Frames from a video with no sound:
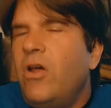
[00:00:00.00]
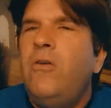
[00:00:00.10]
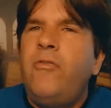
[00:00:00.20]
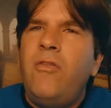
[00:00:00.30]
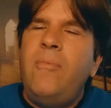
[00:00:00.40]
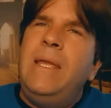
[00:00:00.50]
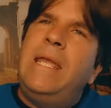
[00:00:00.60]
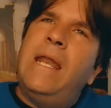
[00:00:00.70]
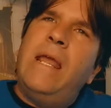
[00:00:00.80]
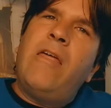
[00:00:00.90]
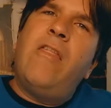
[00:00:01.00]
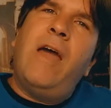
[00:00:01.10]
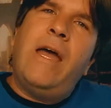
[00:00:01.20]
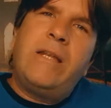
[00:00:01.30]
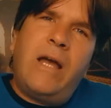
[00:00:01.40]
known from the beginning
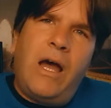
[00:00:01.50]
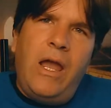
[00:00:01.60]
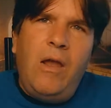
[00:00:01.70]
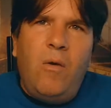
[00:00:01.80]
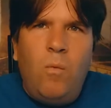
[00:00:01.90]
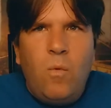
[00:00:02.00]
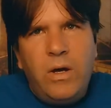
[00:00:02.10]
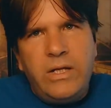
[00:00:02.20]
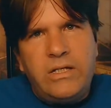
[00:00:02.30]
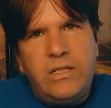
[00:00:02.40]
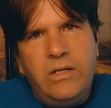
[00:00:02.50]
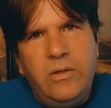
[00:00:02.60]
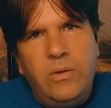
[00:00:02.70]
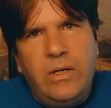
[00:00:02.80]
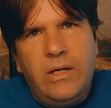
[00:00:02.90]
that I want
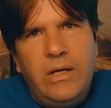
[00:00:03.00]
to